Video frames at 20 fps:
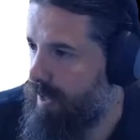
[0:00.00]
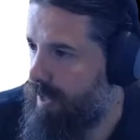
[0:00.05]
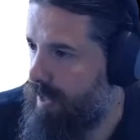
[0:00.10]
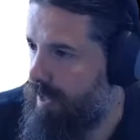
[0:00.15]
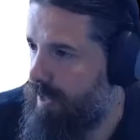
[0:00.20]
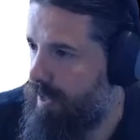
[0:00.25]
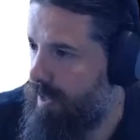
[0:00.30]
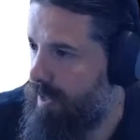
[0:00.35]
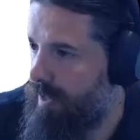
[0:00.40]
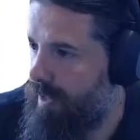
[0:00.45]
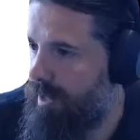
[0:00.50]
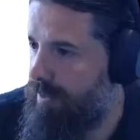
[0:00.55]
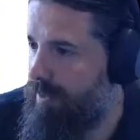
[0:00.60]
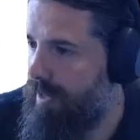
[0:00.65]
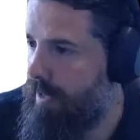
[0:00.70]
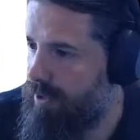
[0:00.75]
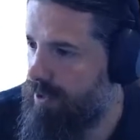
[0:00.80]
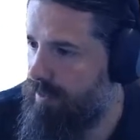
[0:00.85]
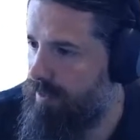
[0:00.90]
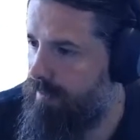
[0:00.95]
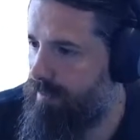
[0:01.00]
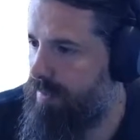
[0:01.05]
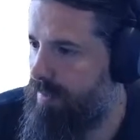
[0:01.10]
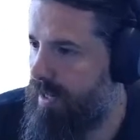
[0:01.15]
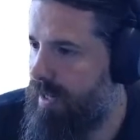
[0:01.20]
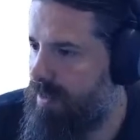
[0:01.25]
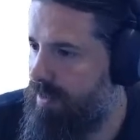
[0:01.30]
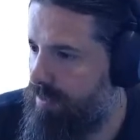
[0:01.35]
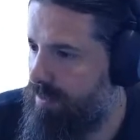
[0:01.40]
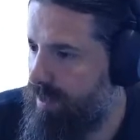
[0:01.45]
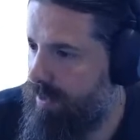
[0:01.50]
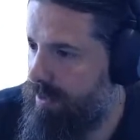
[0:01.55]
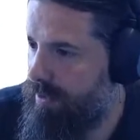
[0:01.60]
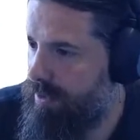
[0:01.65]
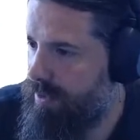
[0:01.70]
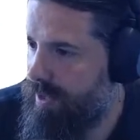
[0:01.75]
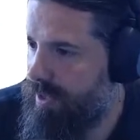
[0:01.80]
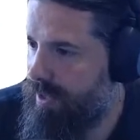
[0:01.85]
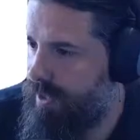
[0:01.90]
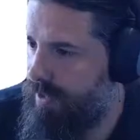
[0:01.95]
Anyway, going back to what I was
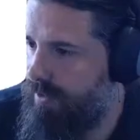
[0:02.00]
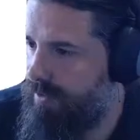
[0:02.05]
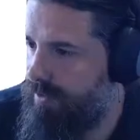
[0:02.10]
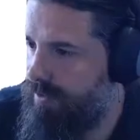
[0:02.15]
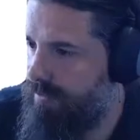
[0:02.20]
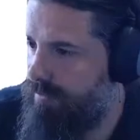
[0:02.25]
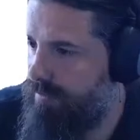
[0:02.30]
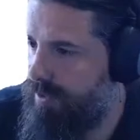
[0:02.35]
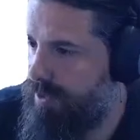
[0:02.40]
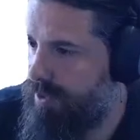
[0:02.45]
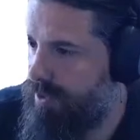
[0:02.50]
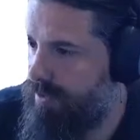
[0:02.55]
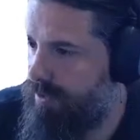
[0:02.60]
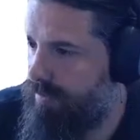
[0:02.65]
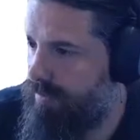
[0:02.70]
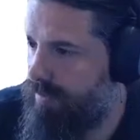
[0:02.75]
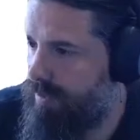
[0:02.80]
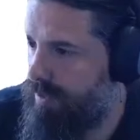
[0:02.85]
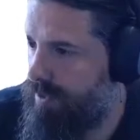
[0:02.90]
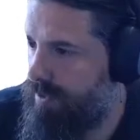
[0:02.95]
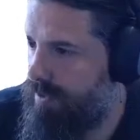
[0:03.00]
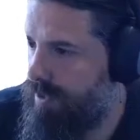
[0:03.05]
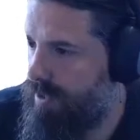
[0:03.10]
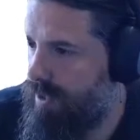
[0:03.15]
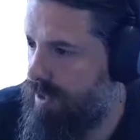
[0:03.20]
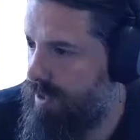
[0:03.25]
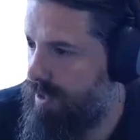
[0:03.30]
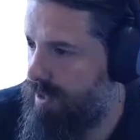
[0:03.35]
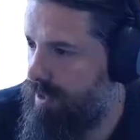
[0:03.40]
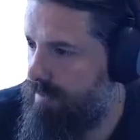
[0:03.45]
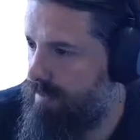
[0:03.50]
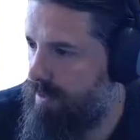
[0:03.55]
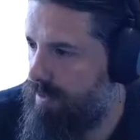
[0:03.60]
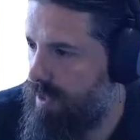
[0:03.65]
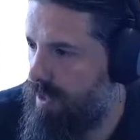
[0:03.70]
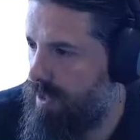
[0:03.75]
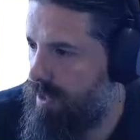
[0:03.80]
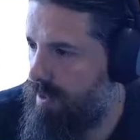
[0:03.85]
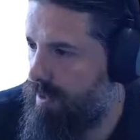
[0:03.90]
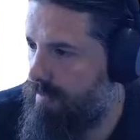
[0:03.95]
saying, the resolve target
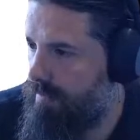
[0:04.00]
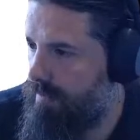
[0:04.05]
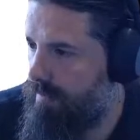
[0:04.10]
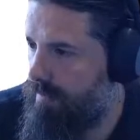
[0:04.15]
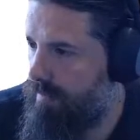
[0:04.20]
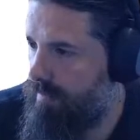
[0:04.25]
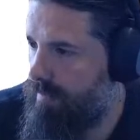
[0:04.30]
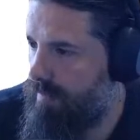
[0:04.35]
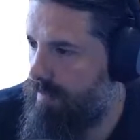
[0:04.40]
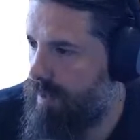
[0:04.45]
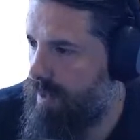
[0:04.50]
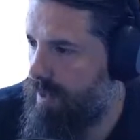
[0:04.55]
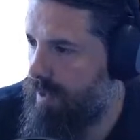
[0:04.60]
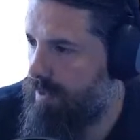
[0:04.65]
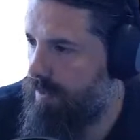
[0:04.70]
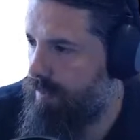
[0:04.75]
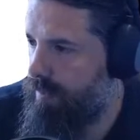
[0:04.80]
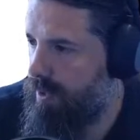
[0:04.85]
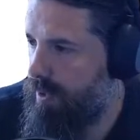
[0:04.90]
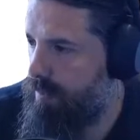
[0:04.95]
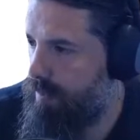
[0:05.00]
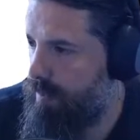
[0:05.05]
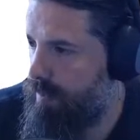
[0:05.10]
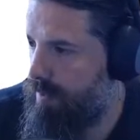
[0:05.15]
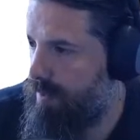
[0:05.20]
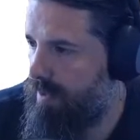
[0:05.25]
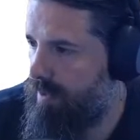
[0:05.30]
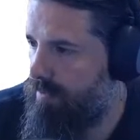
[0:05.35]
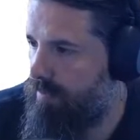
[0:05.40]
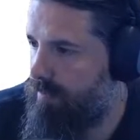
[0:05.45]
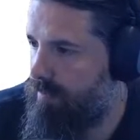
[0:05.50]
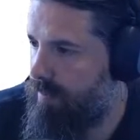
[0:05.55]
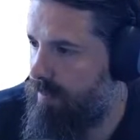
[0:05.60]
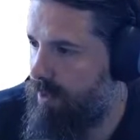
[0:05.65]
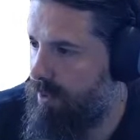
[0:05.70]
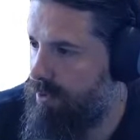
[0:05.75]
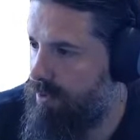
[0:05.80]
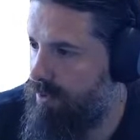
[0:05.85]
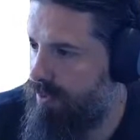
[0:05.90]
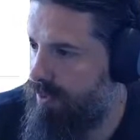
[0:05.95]
to PHP platform
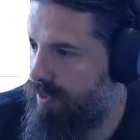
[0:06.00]
repository,